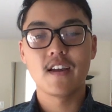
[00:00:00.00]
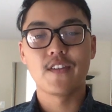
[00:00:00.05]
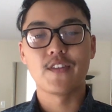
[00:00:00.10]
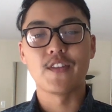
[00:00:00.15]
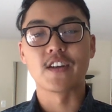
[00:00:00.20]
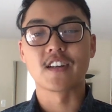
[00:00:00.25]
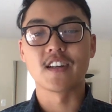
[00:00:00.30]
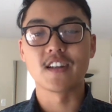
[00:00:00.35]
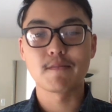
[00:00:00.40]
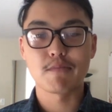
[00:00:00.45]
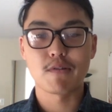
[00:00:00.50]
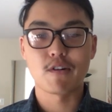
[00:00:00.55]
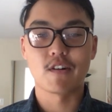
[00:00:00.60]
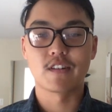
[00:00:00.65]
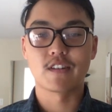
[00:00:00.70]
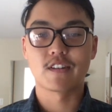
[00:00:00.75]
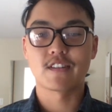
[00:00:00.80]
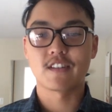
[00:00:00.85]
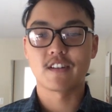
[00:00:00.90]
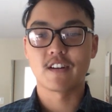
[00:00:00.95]
the good
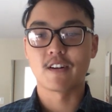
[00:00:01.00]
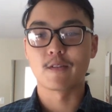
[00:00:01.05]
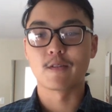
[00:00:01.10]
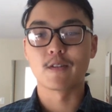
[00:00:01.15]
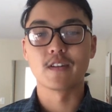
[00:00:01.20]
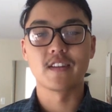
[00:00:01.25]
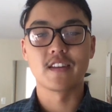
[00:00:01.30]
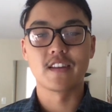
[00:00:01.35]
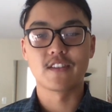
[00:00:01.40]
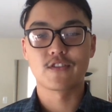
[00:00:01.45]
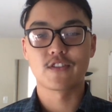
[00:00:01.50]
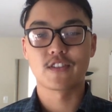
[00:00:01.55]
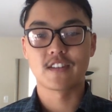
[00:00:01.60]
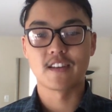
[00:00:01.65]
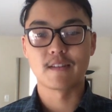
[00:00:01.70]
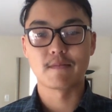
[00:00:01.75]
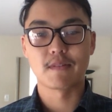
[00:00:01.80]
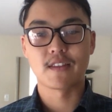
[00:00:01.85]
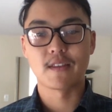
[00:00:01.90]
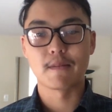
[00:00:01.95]
parts are really
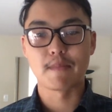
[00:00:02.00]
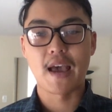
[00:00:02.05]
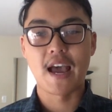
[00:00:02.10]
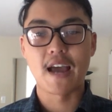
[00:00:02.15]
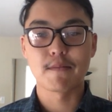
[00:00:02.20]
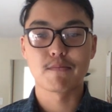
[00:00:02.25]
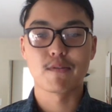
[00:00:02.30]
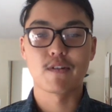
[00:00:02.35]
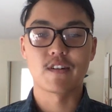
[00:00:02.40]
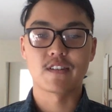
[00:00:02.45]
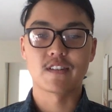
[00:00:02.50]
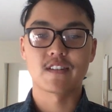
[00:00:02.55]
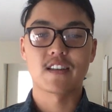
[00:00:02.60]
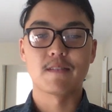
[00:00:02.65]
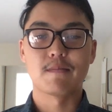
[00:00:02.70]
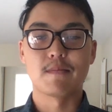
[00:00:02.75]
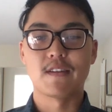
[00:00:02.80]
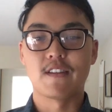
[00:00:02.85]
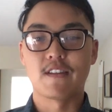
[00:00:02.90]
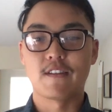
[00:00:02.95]
interesting, but the bad parts
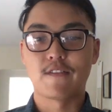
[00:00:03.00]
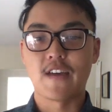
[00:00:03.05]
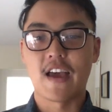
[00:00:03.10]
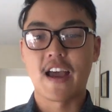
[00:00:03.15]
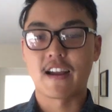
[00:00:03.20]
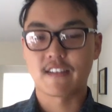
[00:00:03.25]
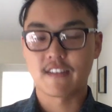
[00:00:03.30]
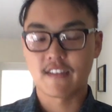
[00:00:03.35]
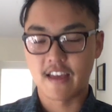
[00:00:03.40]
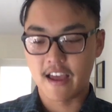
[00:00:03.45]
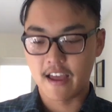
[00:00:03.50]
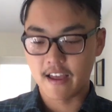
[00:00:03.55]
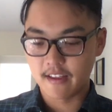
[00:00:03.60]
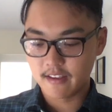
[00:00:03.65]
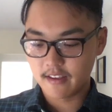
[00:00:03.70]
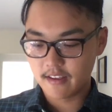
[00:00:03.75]
can be the fact that